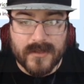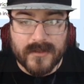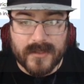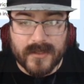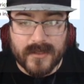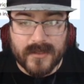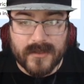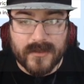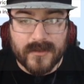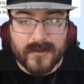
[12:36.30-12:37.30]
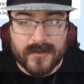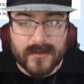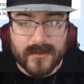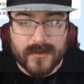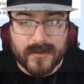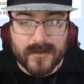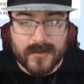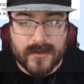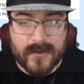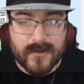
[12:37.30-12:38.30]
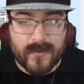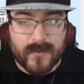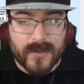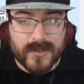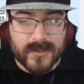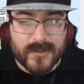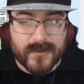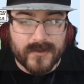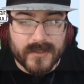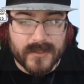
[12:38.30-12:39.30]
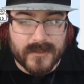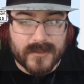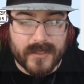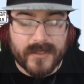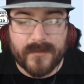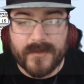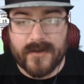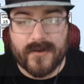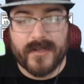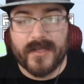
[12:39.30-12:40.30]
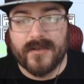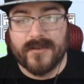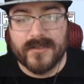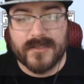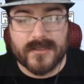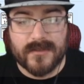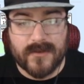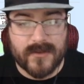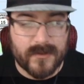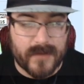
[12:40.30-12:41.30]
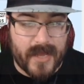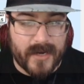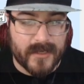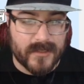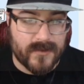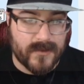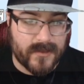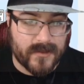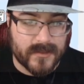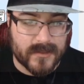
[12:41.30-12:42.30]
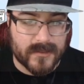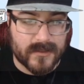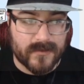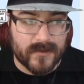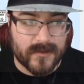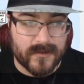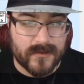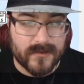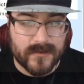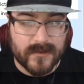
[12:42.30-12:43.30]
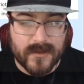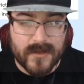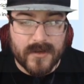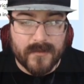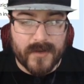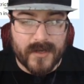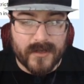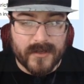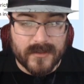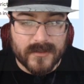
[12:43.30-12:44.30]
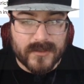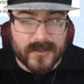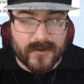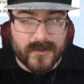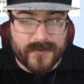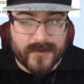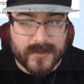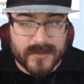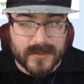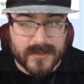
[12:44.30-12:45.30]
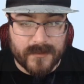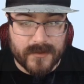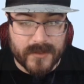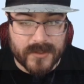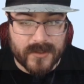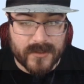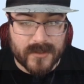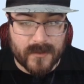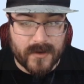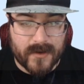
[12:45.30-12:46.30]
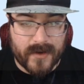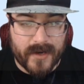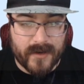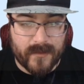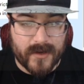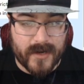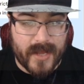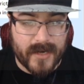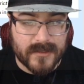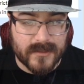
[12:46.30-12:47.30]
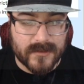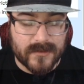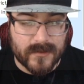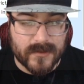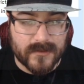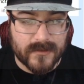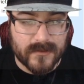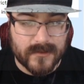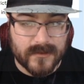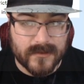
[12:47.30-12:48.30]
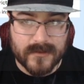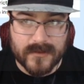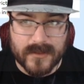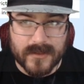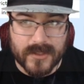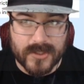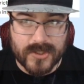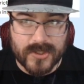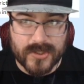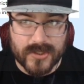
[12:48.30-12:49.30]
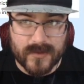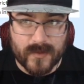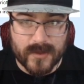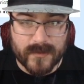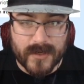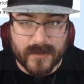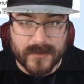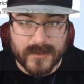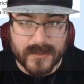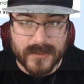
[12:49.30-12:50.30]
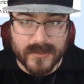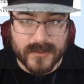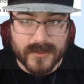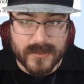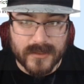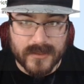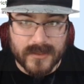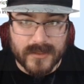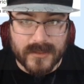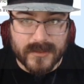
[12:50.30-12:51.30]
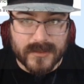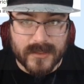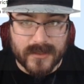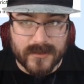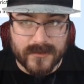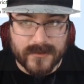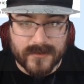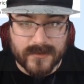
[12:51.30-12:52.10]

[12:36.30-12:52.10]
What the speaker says: Then we're just gonna do this. It could be already another existing road, adding it to another existing road. But in order for this example to make sure it's going to work right, we're going to add it to this one. It should work properly. Hit save.